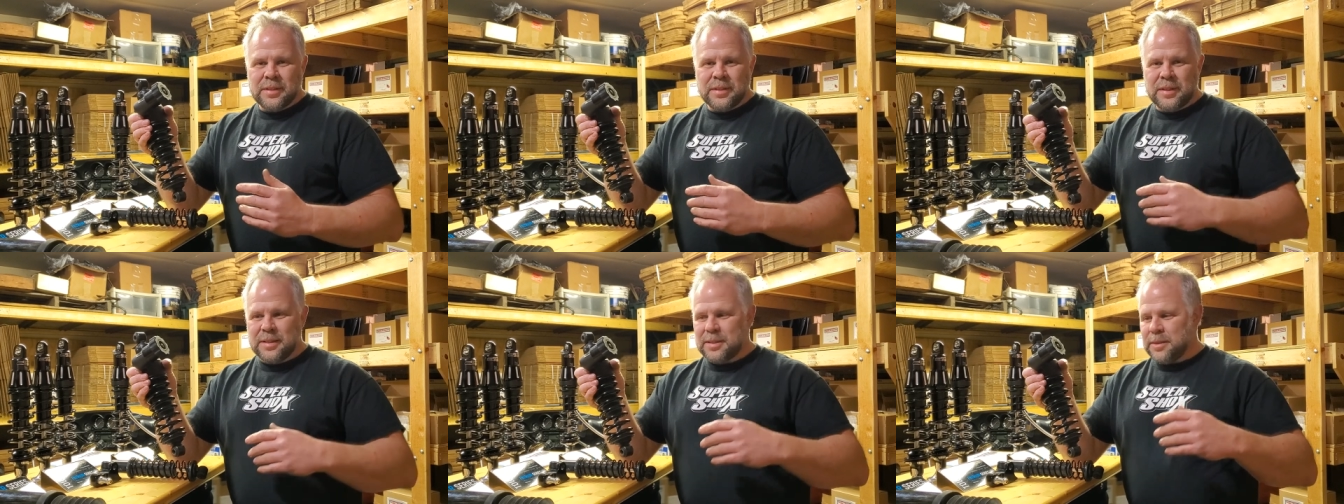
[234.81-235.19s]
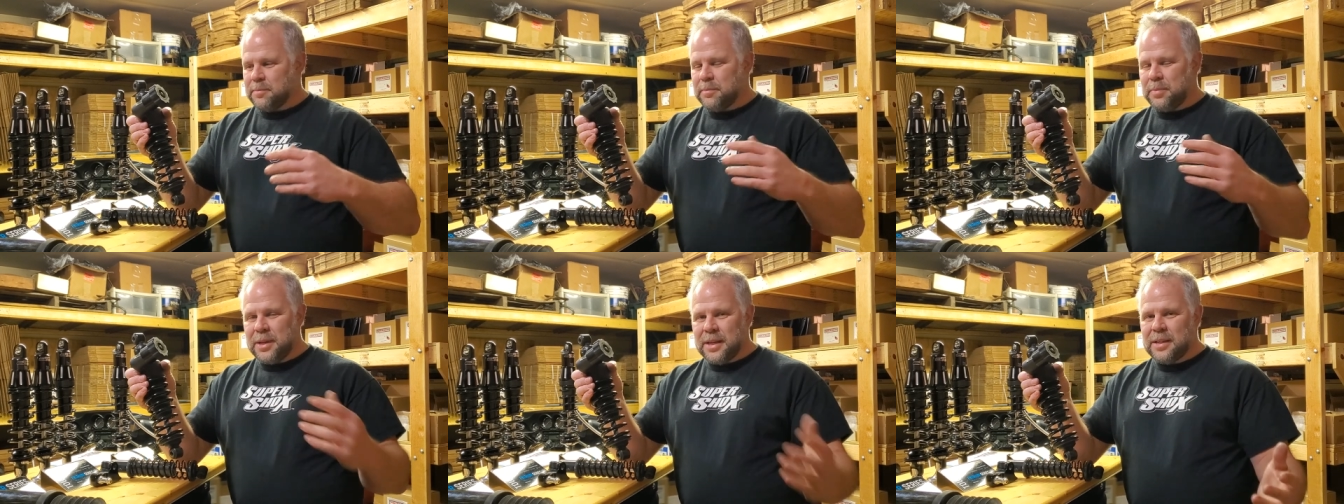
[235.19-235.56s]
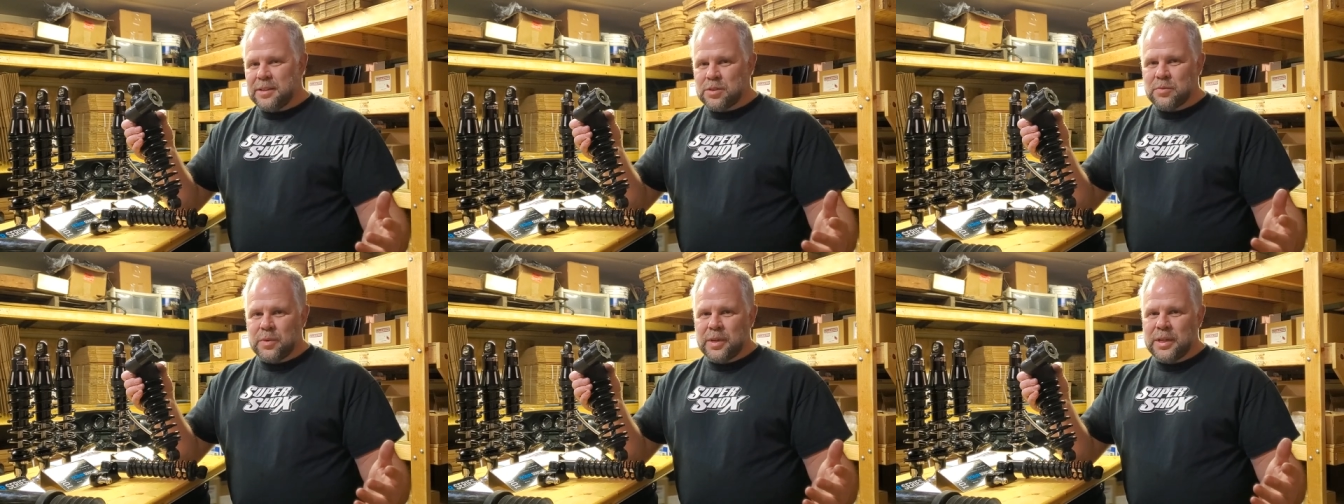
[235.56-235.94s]
It's a big
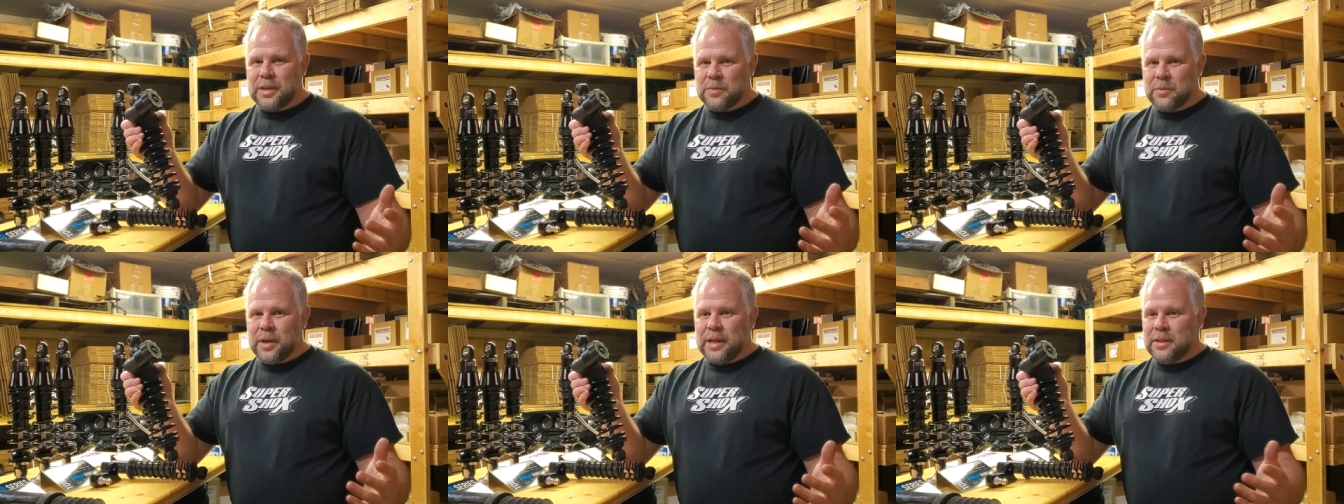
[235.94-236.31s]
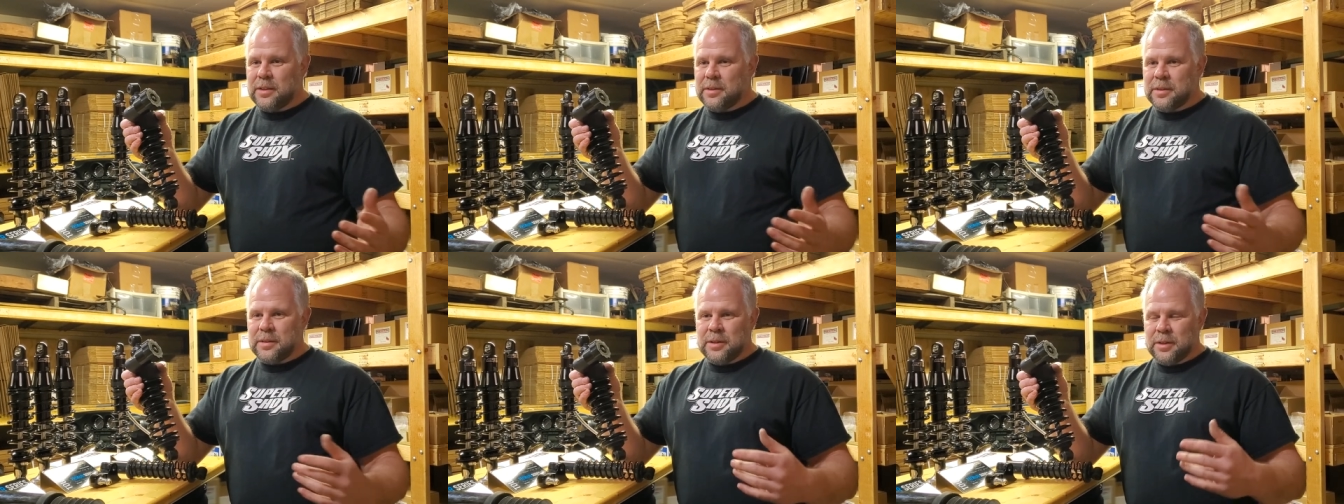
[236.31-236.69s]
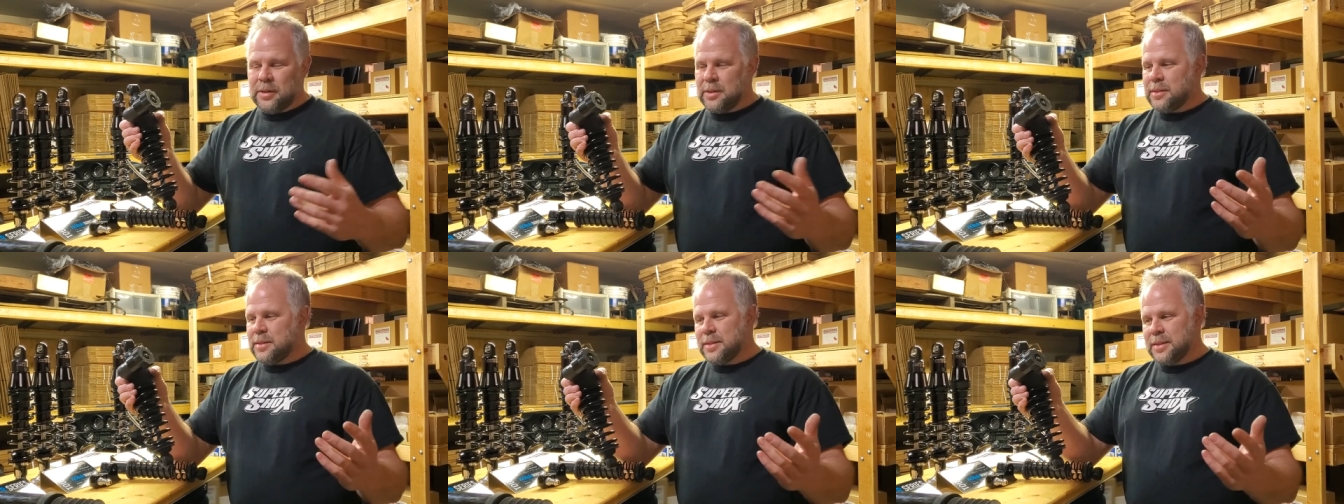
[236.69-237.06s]
swing in weight. You know,
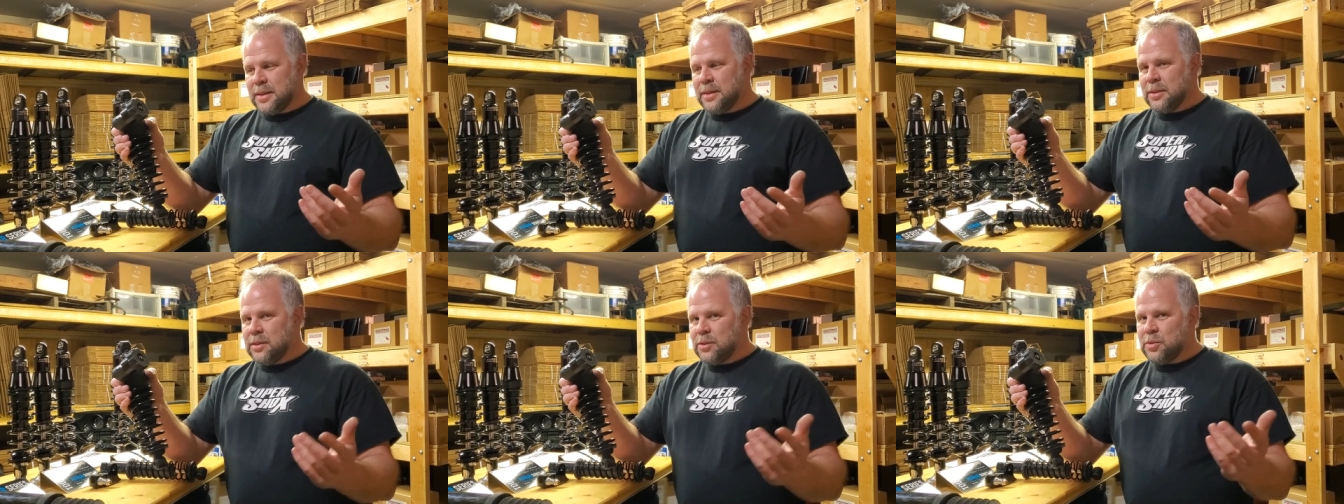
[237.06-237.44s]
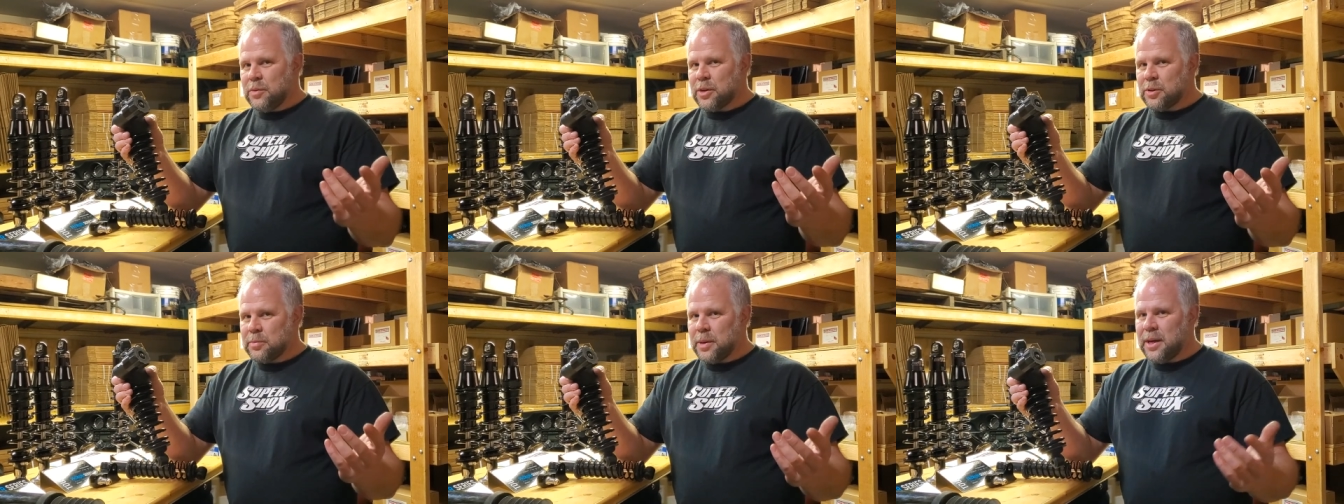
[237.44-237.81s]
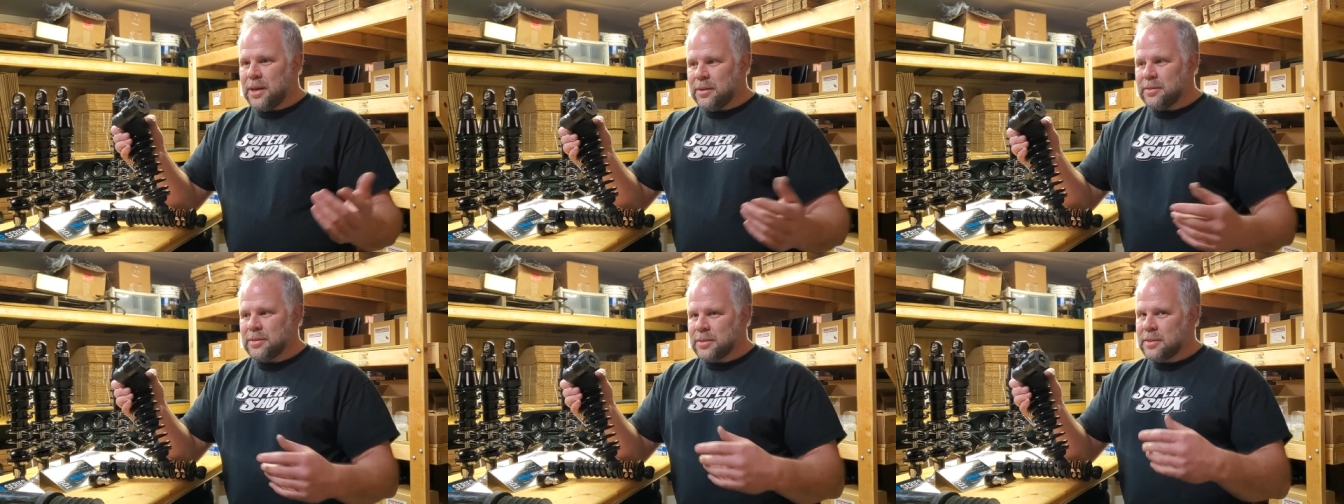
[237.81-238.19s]
it's 200
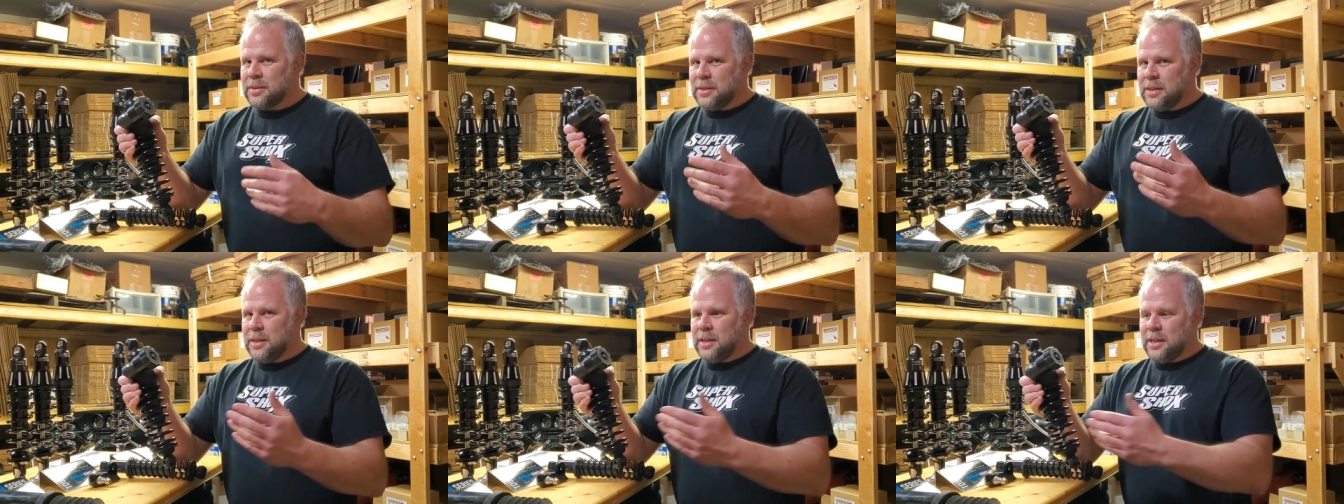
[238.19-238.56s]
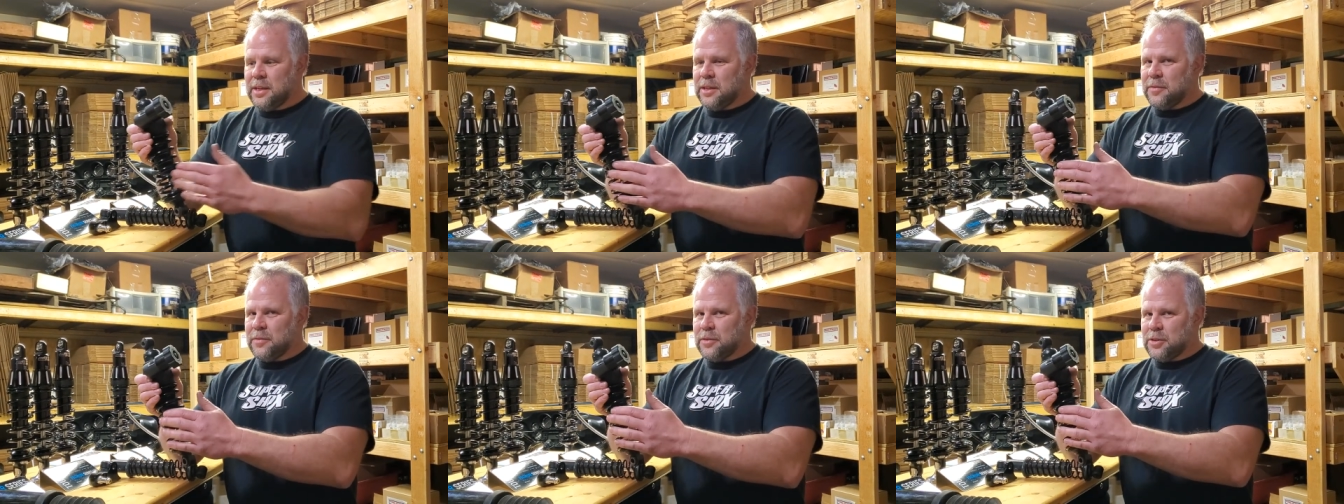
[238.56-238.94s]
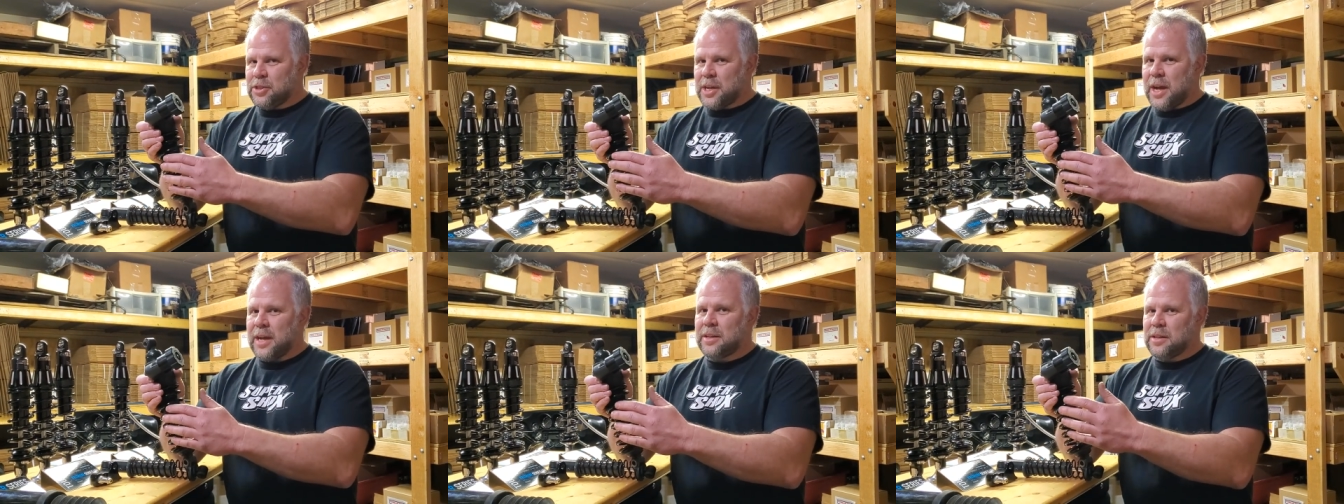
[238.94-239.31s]
pounds. You need a different
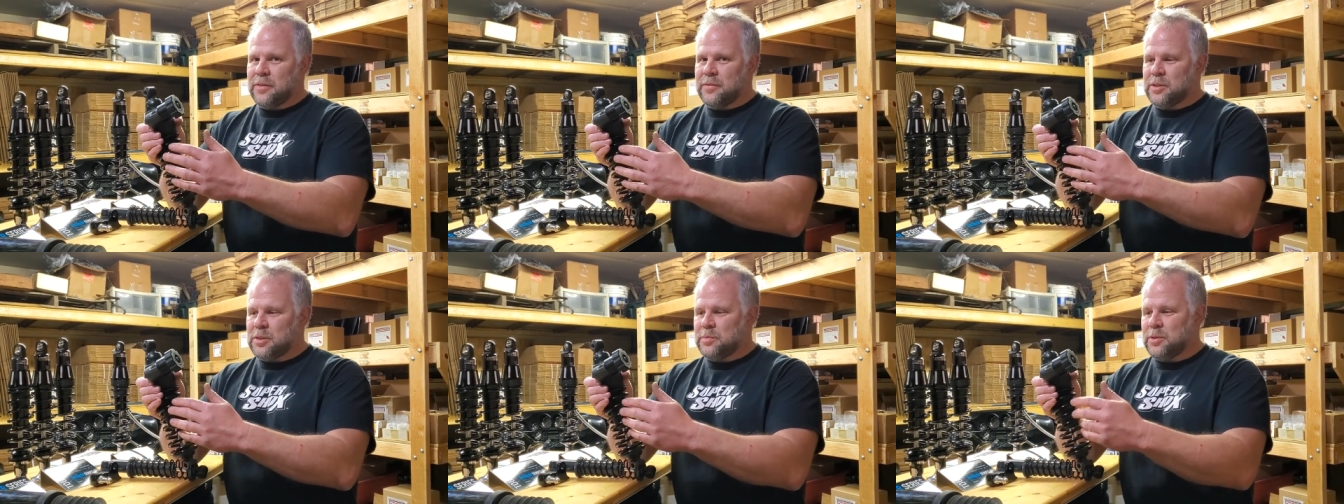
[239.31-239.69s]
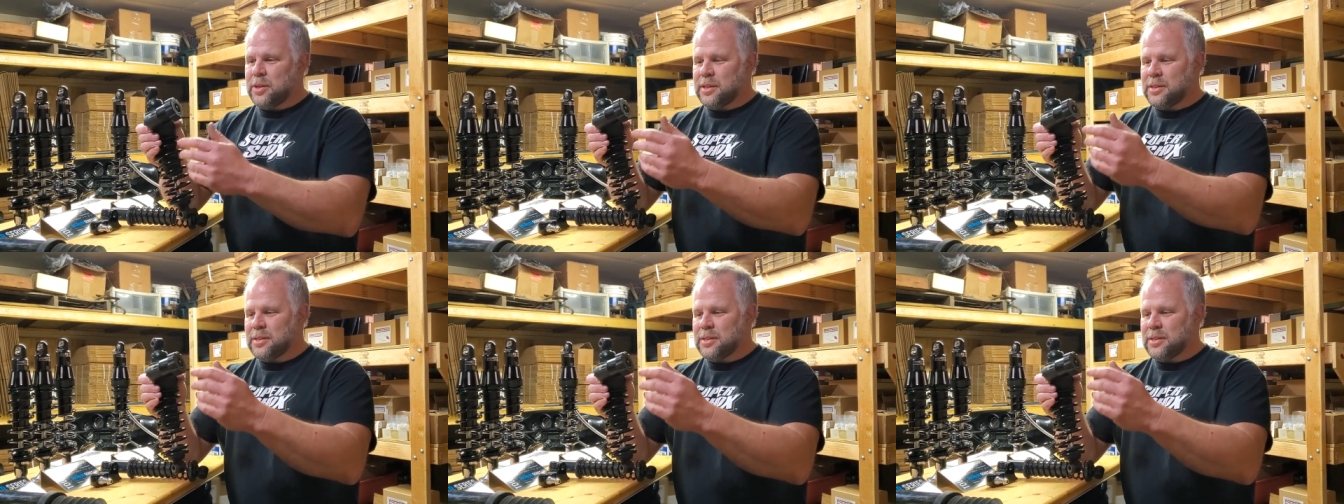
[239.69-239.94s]
shock, different spring